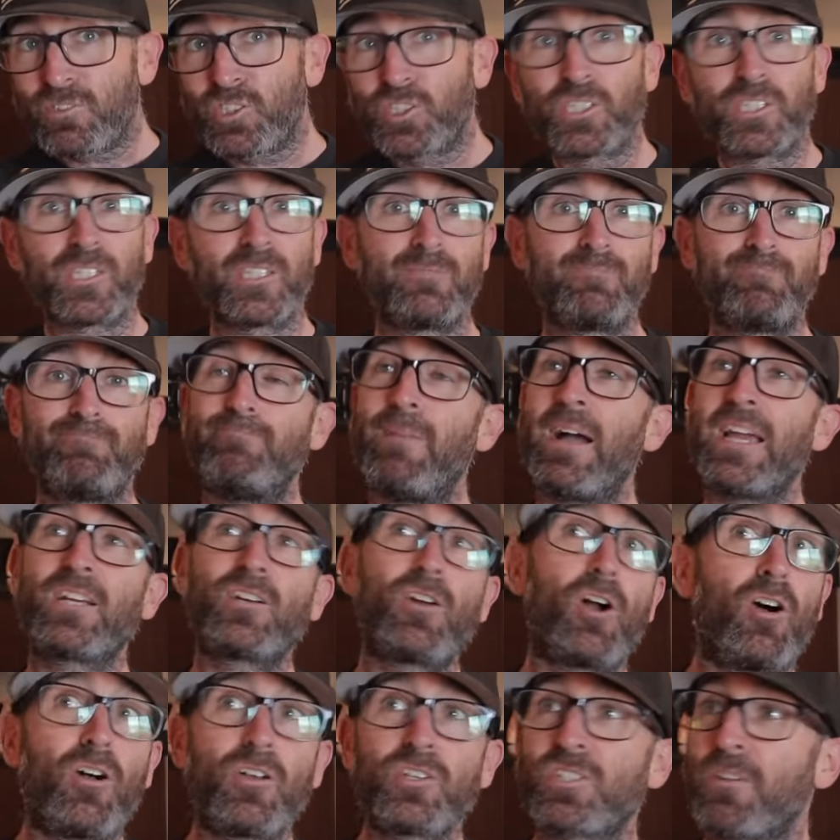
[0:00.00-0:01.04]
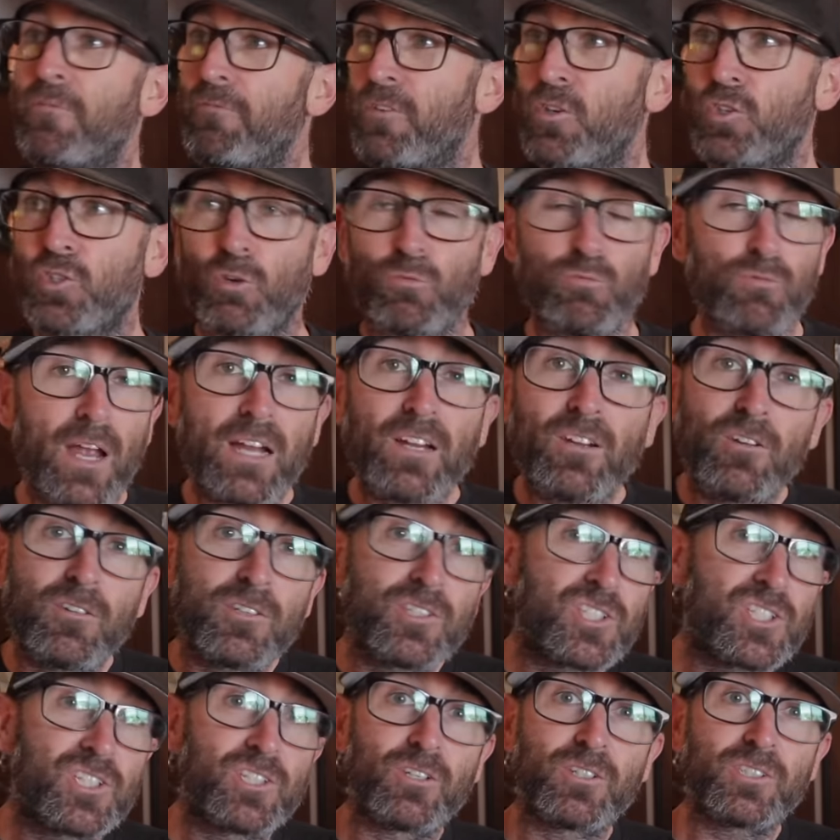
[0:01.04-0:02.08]
Should Mike Hall's official record
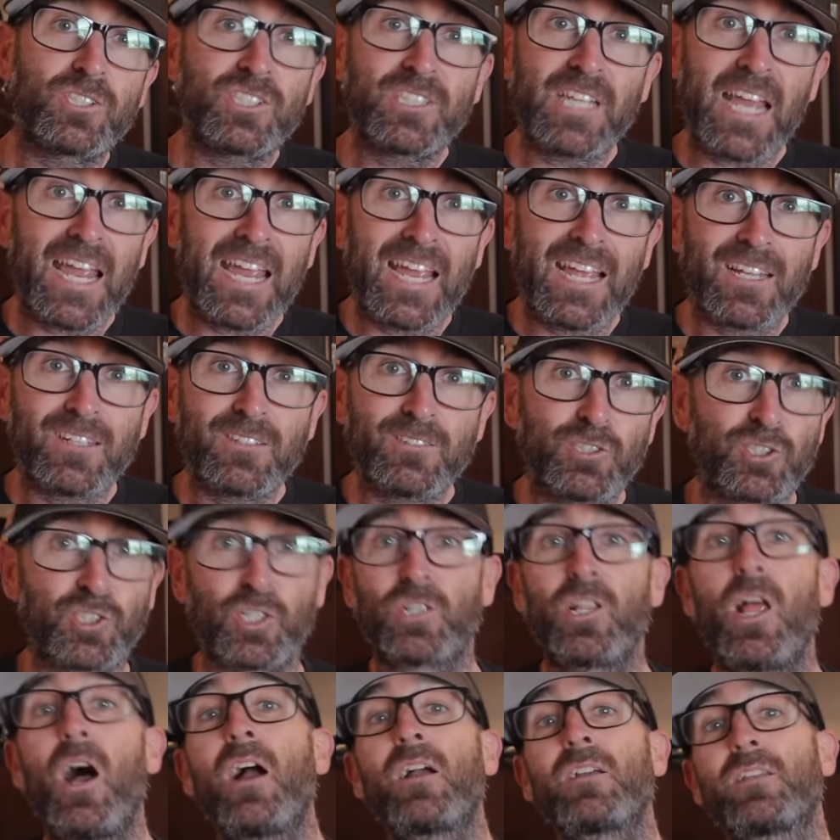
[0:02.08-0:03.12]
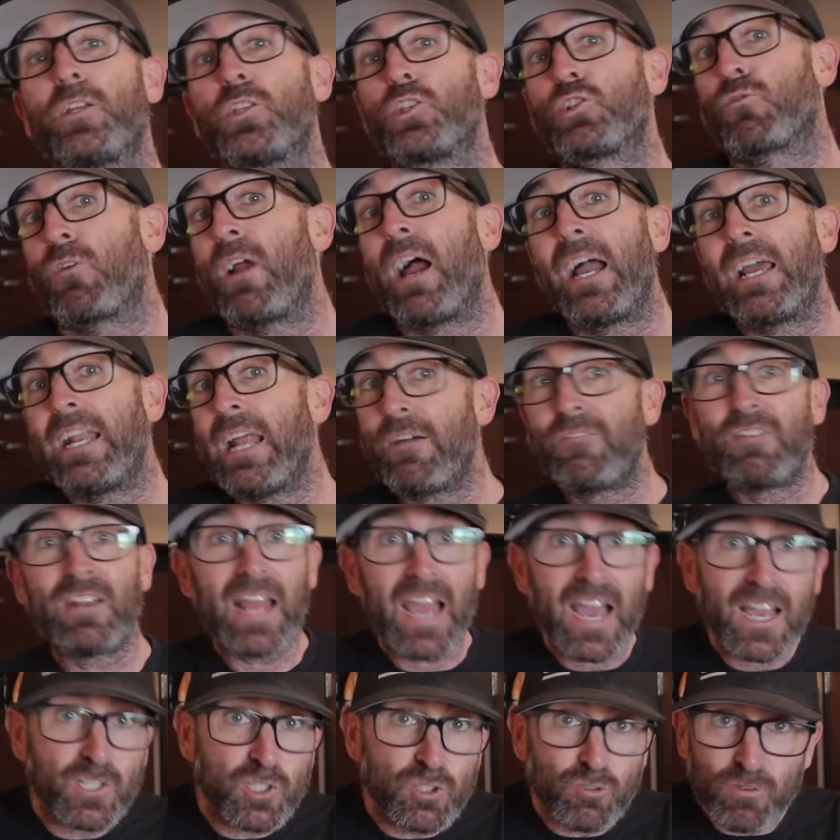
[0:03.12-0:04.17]
still stand? Should Lachlan's ride have an
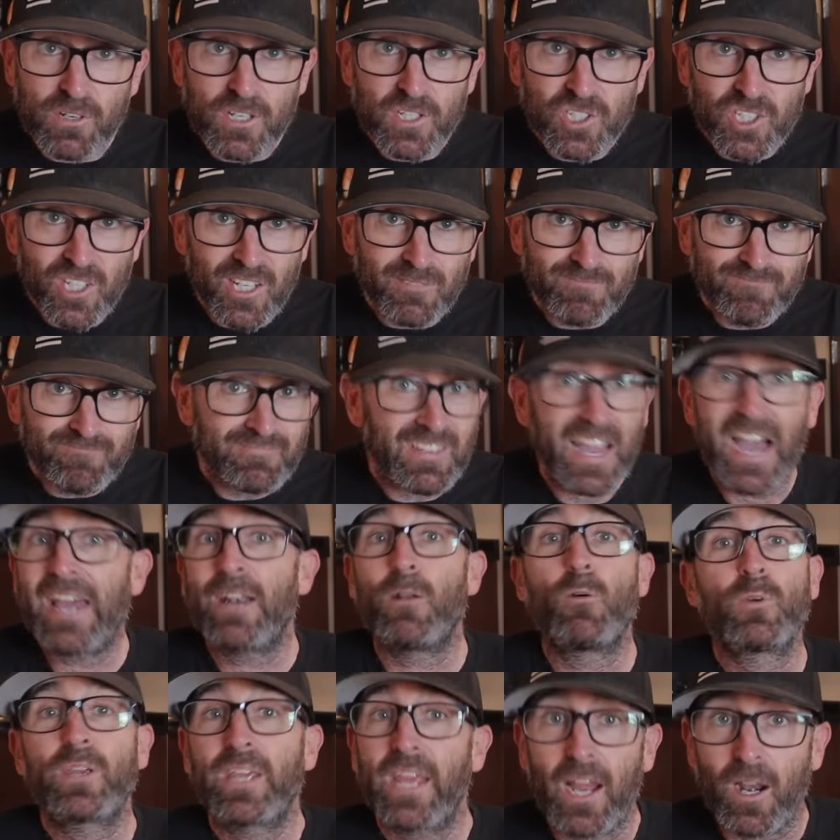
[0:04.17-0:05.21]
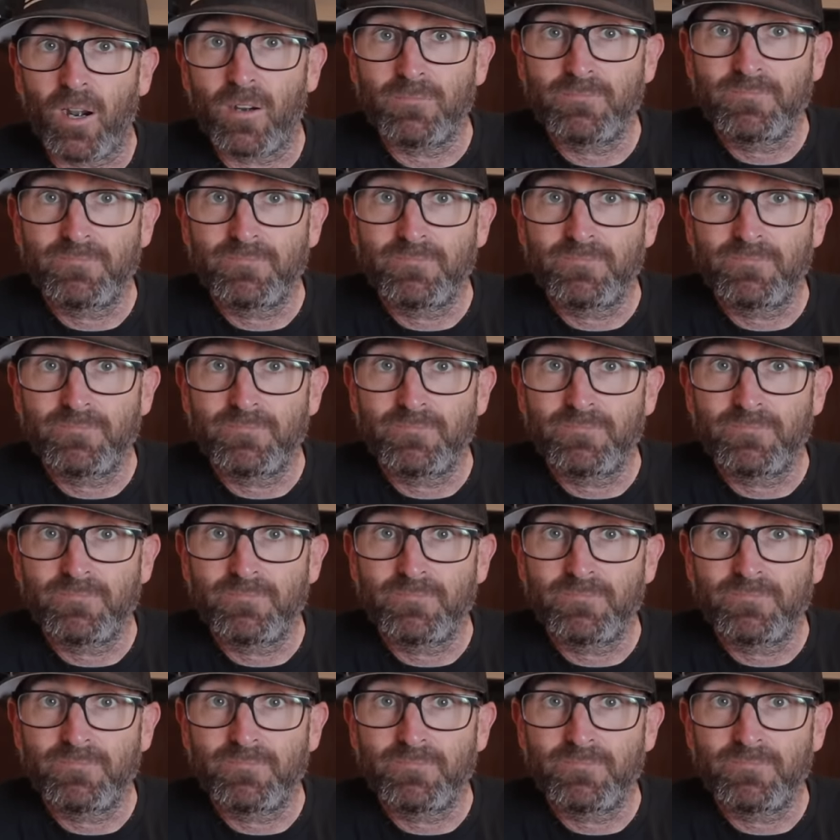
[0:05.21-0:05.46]
asterisk? I don't care.